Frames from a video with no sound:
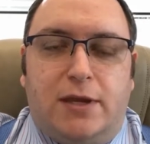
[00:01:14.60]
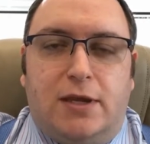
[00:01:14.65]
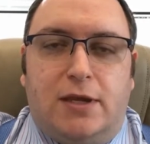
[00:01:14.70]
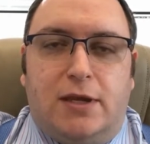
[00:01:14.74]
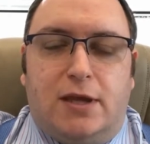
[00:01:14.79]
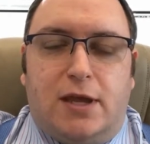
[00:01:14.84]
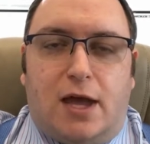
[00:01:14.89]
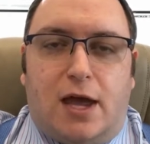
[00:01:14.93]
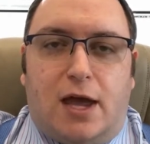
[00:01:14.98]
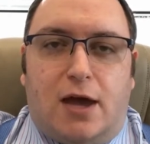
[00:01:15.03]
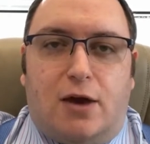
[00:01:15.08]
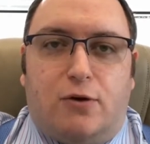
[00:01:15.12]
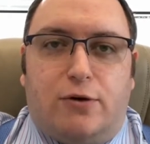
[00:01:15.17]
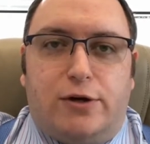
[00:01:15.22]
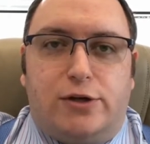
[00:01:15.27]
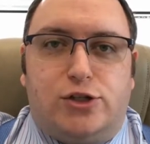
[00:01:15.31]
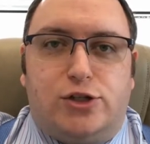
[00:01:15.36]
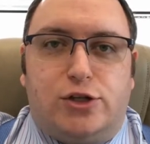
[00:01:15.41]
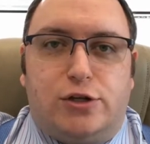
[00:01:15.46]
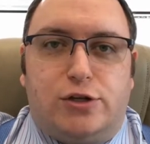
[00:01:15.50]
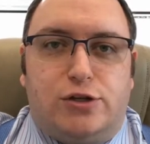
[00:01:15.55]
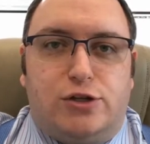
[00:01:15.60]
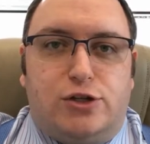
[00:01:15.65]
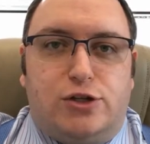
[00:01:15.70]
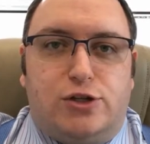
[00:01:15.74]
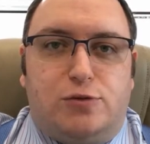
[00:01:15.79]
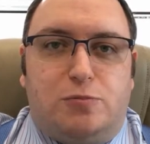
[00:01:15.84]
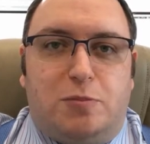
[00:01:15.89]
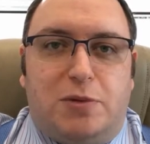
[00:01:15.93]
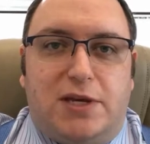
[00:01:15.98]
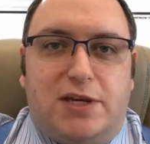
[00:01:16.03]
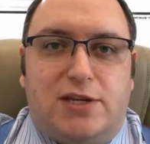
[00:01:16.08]
Or it shouldn't
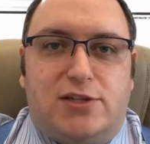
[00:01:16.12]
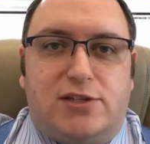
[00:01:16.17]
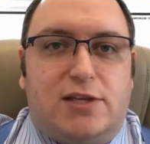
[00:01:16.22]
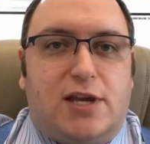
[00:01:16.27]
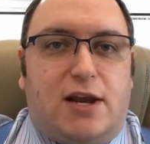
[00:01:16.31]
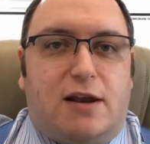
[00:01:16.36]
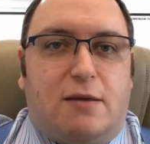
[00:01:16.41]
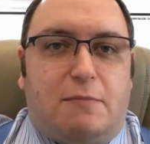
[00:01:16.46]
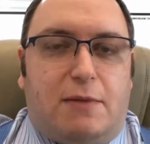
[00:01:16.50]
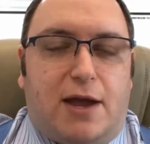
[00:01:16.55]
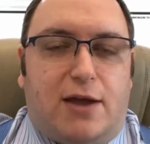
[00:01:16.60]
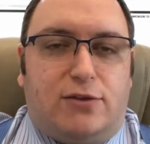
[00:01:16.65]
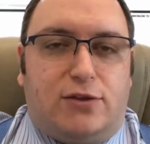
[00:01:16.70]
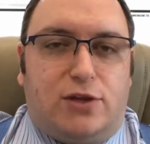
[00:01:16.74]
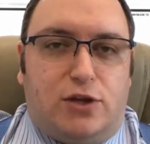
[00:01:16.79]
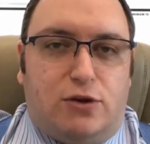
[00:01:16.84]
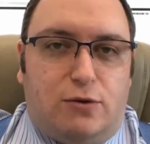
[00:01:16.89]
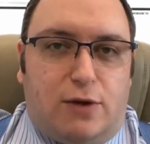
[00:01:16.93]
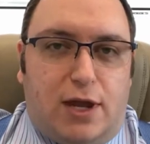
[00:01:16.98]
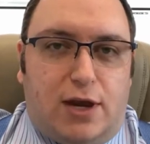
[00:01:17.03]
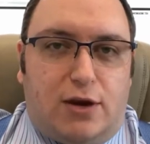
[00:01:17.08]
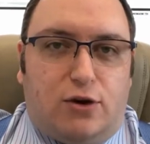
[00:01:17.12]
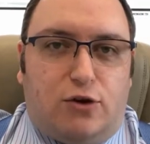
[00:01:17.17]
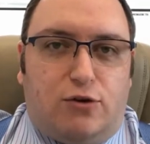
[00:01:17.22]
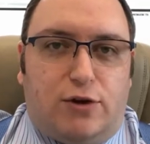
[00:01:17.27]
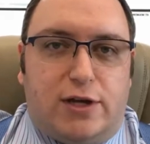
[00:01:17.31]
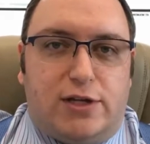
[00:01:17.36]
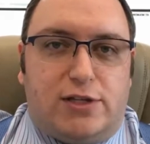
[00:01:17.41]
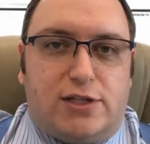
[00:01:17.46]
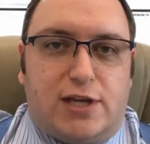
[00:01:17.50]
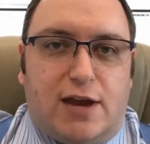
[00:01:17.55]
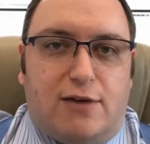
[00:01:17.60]
just be a set amount that you
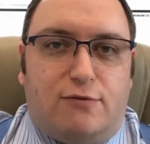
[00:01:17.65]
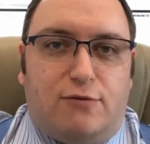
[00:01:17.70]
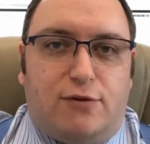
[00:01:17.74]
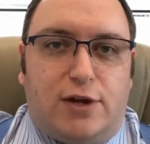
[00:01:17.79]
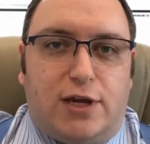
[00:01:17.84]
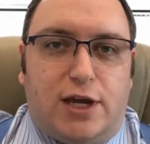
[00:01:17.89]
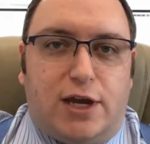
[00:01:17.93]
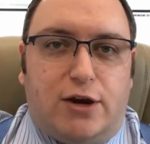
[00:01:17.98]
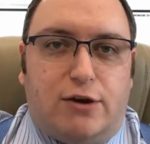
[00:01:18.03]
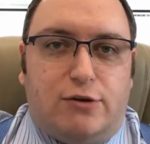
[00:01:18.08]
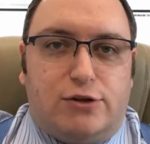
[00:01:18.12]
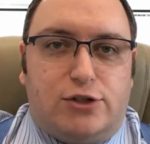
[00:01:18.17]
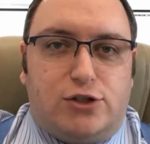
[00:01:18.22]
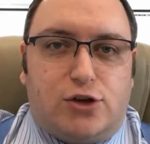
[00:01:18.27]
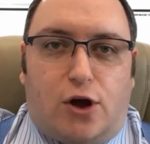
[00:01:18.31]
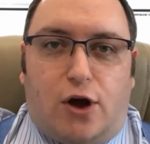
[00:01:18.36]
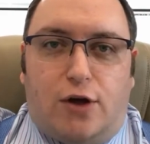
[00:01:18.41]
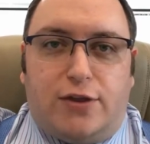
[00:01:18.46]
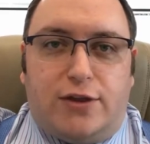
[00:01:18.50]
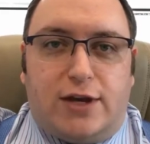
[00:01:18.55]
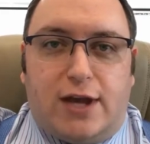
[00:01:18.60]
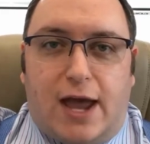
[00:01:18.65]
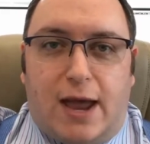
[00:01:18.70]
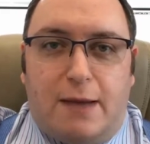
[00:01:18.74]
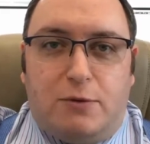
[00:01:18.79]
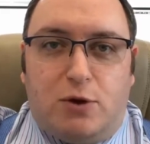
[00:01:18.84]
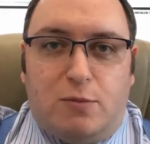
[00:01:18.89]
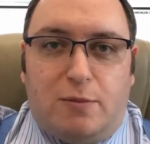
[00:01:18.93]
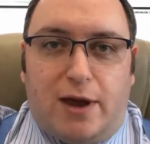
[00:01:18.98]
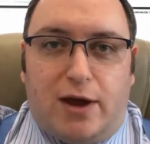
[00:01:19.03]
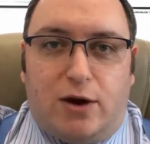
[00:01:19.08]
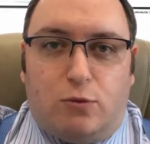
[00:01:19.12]
increase every year just all the time
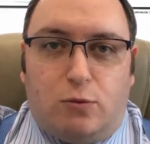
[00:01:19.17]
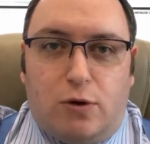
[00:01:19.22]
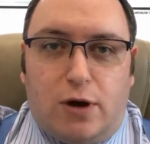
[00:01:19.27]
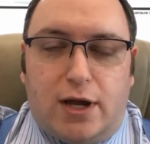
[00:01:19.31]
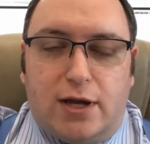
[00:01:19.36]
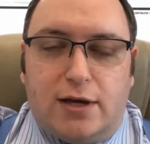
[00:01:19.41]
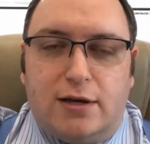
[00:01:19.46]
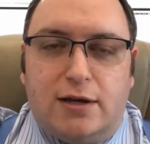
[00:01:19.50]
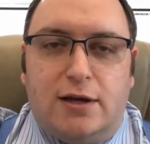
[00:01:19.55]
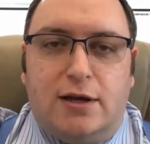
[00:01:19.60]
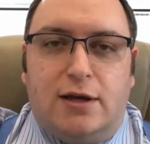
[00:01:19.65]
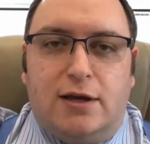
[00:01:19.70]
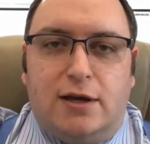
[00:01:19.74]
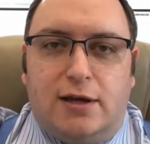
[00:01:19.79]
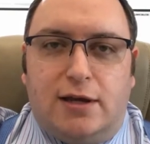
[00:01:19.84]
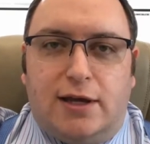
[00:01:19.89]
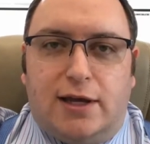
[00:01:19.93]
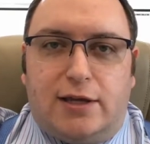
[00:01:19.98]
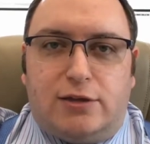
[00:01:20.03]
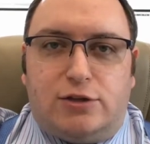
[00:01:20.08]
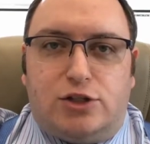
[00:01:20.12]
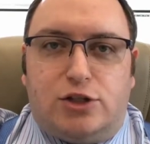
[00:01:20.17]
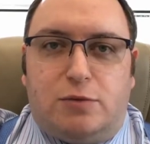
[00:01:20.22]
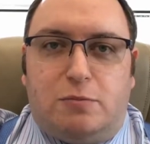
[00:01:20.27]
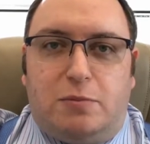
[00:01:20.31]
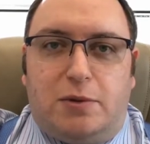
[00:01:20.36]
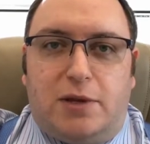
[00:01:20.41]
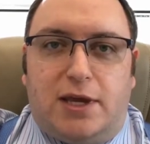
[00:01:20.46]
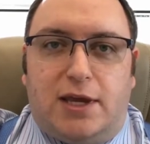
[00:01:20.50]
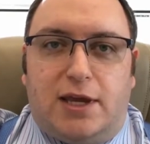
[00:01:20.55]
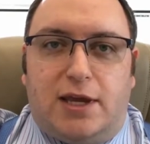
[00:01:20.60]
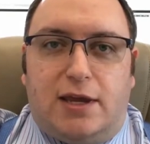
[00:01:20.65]
no matter what. It should
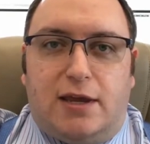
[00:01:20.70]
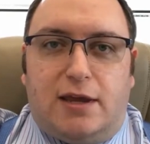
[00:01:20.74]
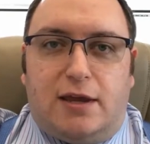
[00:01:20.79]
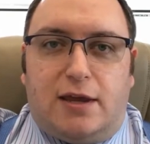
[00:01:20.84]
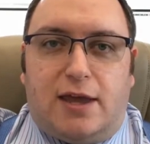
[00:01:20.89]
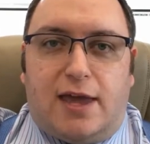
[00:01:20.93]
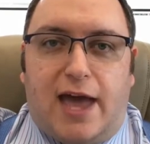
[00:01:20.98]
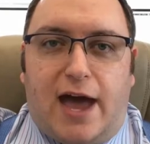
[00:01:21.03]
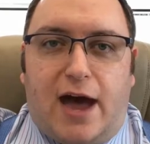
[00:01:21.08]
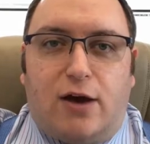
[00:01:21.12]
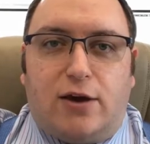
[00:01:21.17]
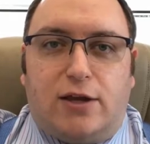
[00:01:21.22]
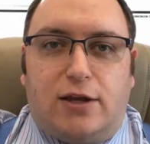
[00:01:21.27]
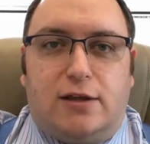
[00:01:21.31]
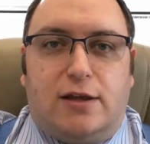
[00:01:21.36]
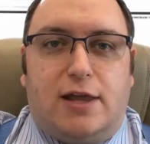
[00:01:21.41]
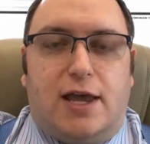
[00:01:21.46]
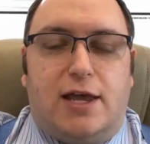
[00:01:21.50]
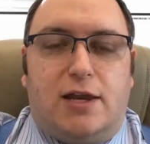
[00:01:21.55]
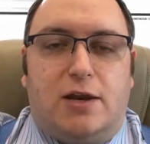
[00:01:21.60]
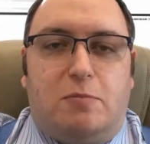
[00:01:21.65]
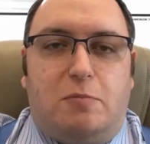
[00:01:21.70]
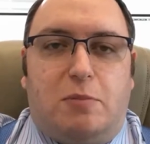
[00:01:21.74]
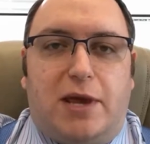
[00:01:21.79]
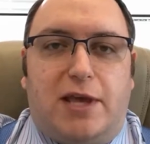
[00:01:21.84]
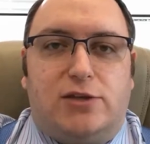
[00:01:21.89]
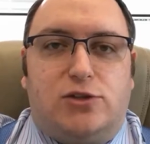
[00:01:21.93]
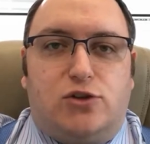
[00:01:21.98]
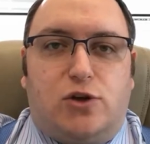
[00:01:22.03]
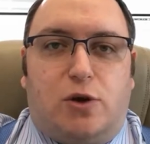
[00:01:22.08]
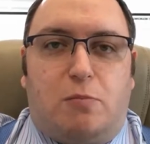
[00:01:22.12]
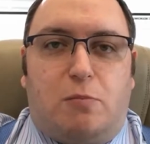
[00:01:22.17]
be calculated
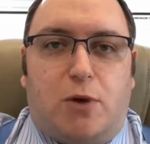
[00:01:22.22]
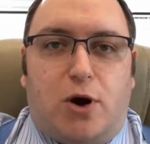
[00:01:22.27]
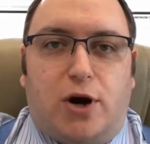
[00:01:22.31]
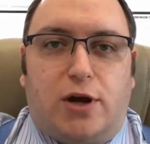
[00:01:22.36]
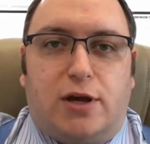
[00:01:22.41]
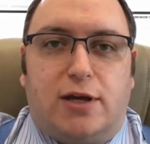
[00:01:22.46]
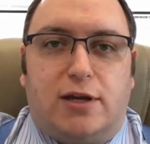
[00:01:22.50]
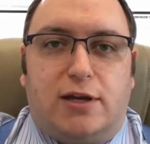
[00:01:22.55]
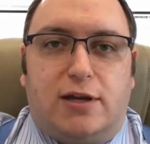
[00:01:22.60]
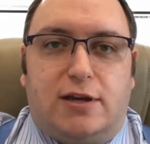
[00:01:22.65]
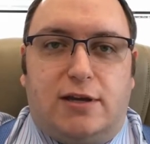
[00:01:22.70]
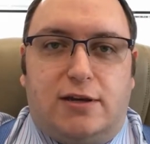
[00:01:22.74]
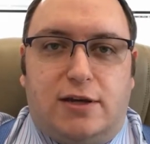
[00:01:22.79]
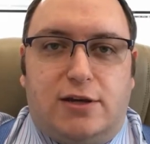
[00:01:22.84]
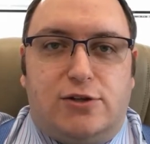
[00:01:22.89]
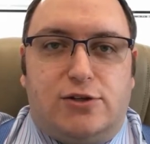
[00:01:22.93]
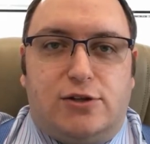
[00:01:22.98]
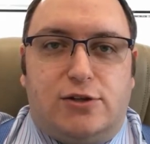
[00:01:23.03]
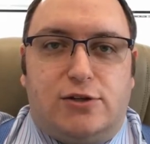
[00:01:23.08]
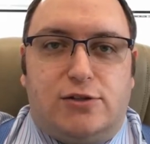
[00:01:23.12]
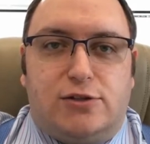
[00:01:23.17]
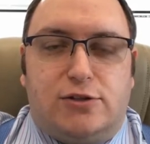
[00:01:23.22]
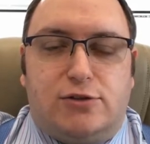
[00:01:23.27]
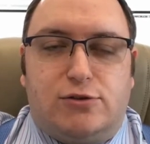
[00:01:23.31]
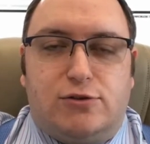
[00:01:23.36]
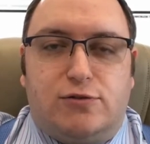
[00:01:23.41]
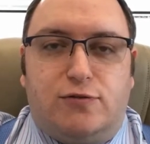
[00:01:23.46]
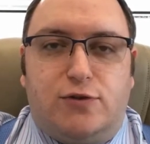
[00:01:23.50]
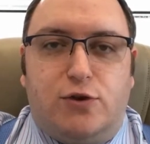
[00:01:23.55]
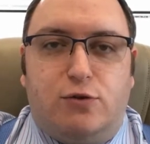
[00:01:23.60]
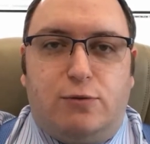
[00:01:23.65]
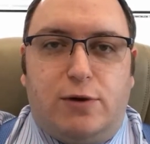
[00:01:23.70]
based on market conditions. And there's a
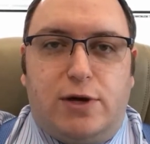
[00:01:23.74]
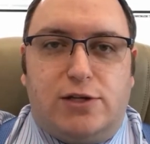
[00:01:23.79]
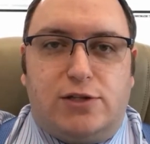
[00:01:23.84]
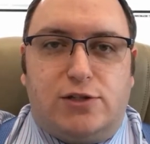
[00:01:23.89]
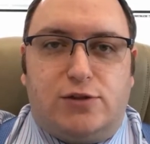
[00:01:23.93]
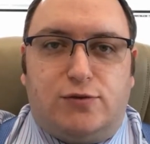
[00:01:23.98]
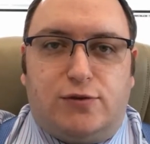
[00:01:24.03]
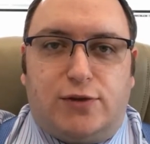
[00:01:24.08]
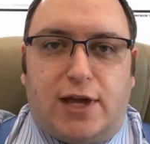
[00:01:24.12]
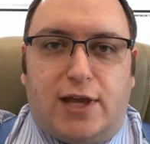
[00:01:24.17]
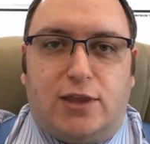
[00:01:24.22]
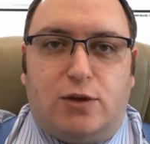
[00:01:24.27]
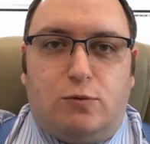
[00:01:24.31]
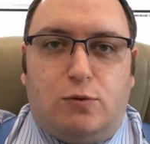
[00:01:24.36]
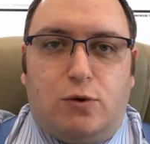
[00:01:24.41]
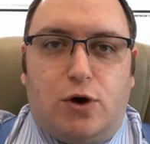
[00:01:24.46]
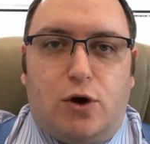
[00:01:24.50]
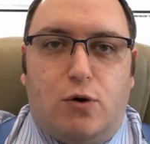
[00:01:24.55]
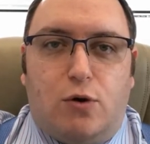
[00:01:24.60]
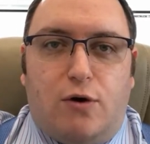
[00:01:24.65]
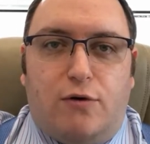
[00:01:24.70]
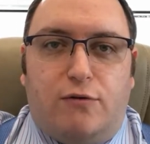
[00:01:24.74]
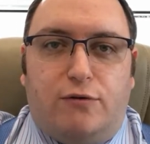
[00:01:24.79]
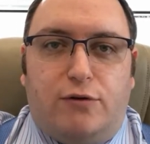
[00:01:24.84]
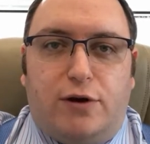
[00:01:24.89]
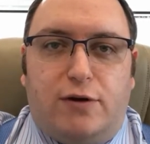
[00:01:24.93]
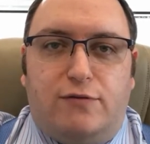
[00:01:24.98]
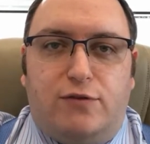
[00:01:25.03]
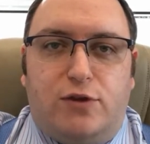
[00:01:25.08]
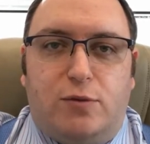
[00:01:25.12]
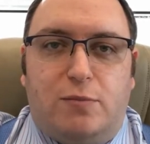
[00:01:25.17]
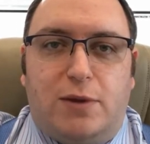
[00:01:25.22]
few reasons for that we'll go over in
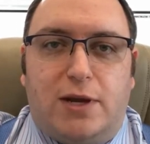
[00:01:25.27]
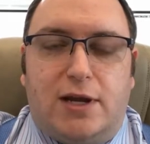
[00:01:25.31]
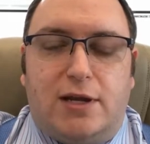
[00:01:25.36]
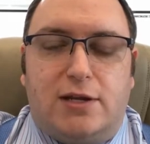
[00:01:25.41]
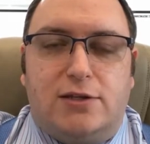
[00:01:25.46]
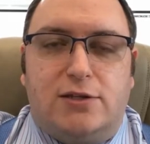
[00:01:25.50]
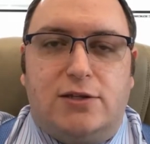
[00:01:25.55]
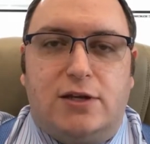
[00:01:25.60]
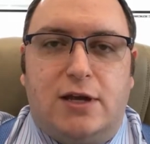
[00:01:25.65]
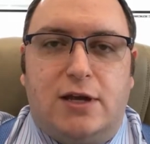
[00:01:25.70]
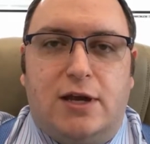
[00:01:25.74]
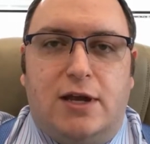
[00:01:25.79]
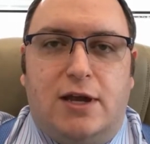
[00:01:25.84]
a few minutes.